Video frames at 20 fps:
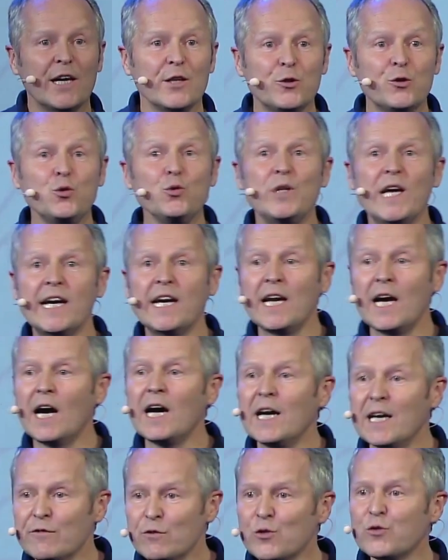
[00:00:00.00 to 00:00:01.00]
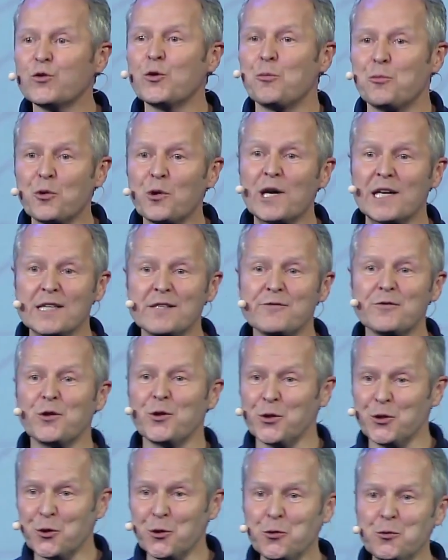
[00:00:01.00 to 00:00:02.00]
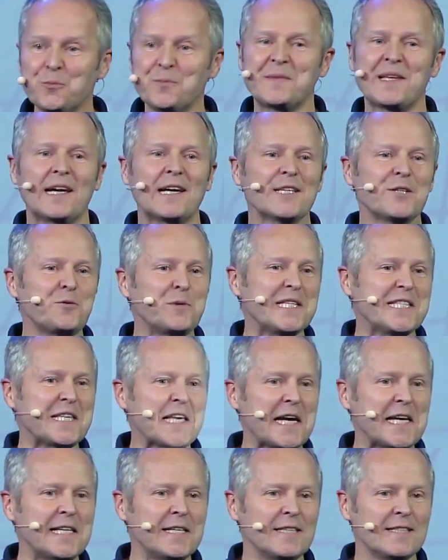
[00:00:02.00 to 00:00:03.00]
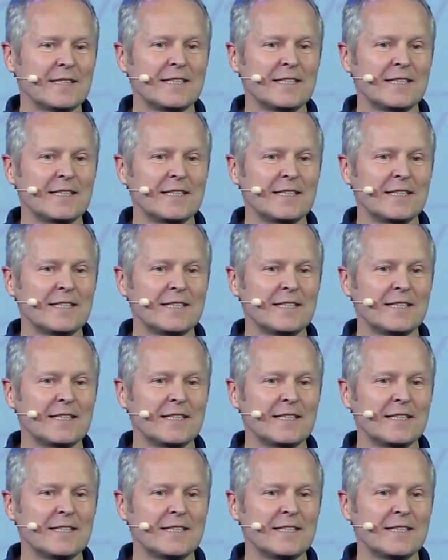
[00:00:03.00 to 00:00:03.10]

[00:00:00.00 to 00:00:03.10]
Today I have a surprise for you, as we said,